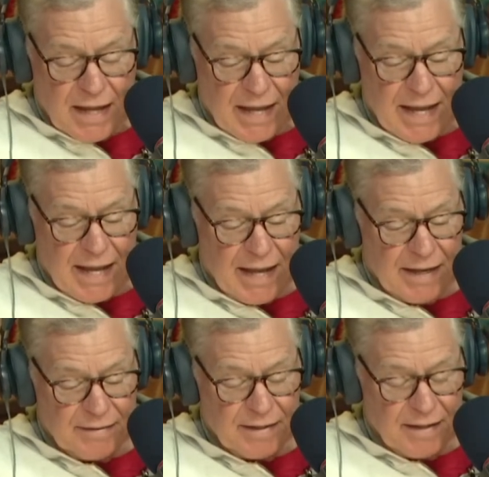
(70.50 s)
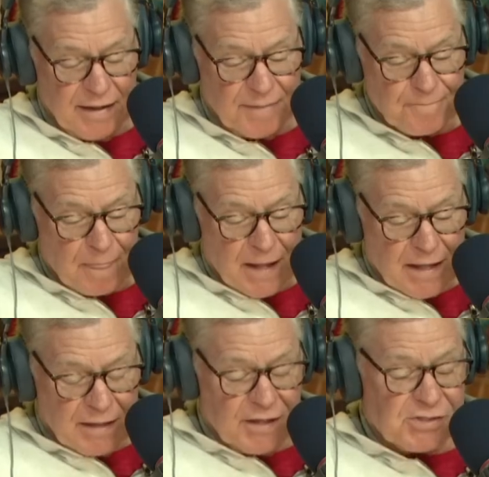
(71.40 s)
And uh,
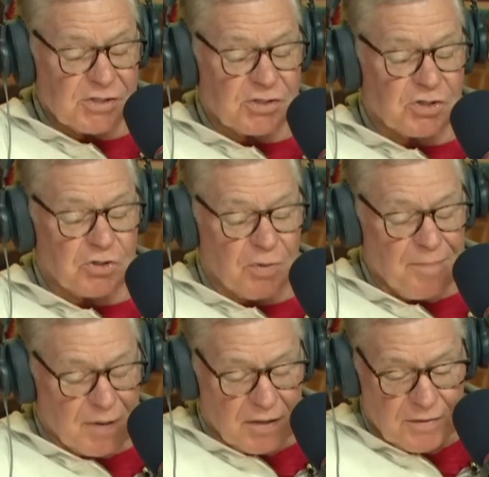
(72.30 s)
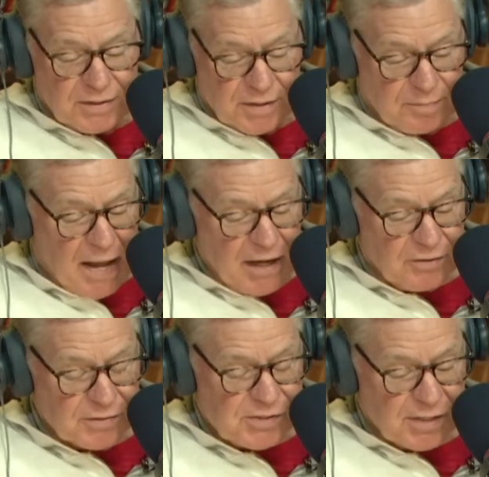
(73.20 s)
this is dripping with
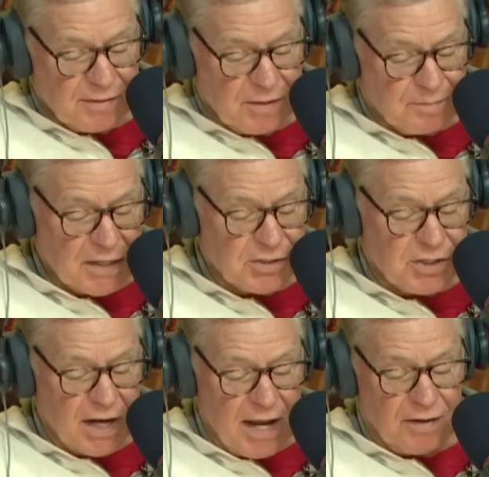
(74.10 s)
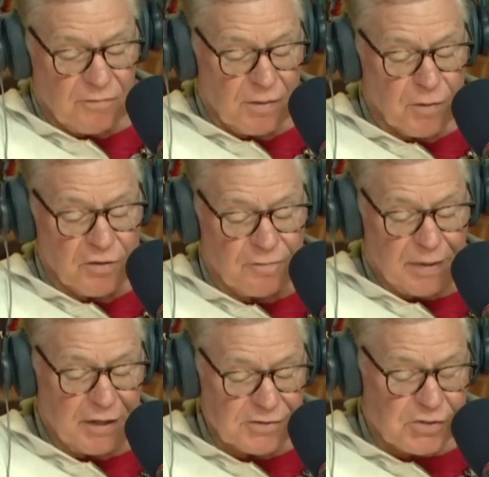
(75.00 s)
hypocrisy. The P G A removed
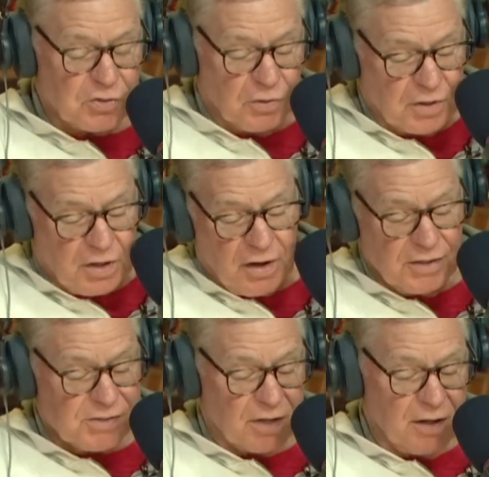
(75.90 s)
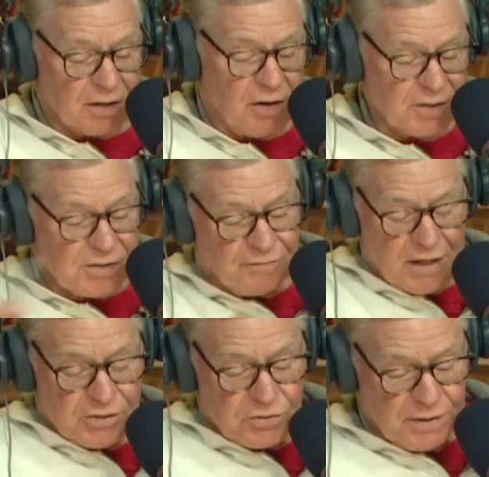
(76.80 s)
players' tour guards, uh, cards if
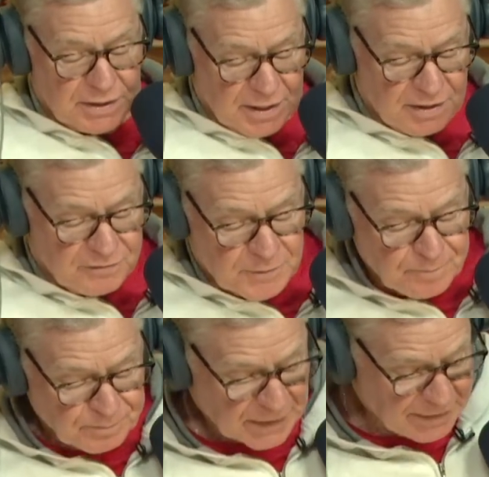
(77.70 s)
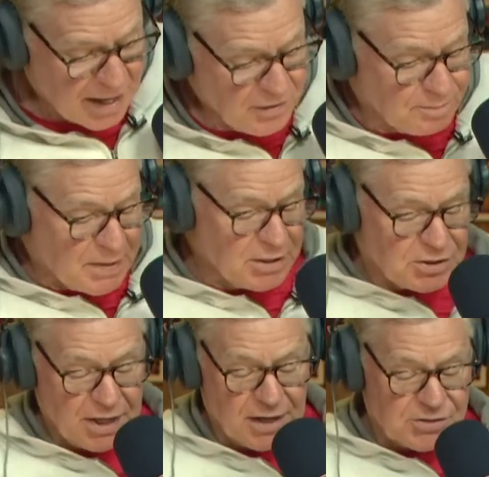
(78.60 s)
they join live. Now the P
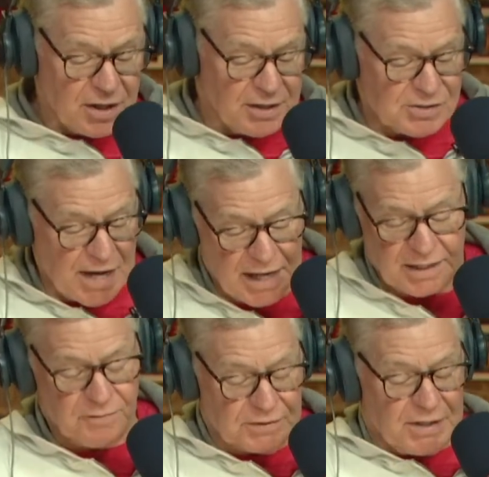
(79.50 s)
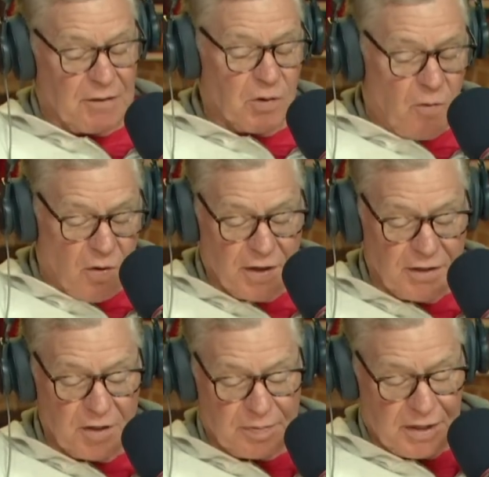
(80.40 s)
G A has done exactly what they were warning
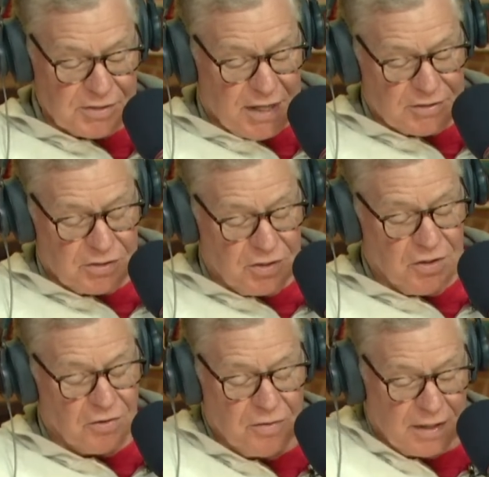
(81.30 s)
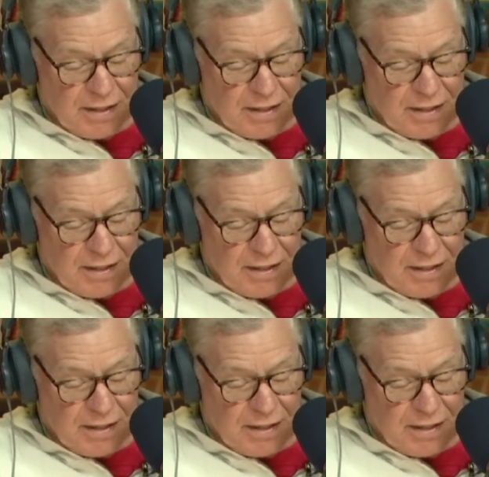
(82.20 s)
their players not to do.